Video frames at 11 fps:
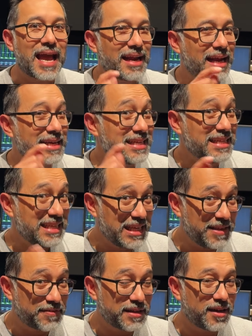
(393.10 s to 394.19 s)
and I can
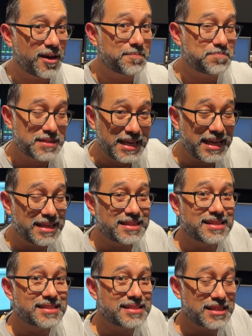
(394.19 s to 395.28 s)
even update
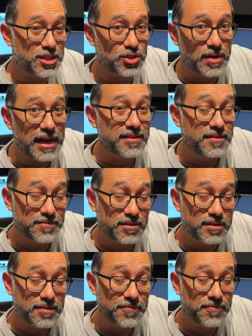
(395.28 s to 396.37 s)
the 6-track,
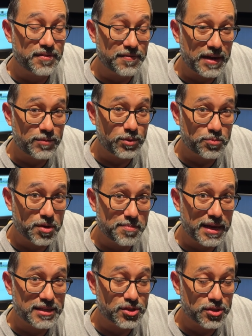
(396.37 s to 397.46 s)
the 5.1
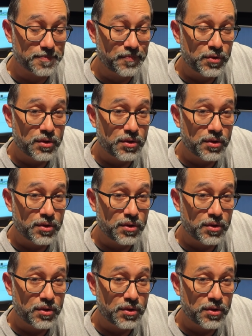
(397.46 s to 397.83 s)
printmaster,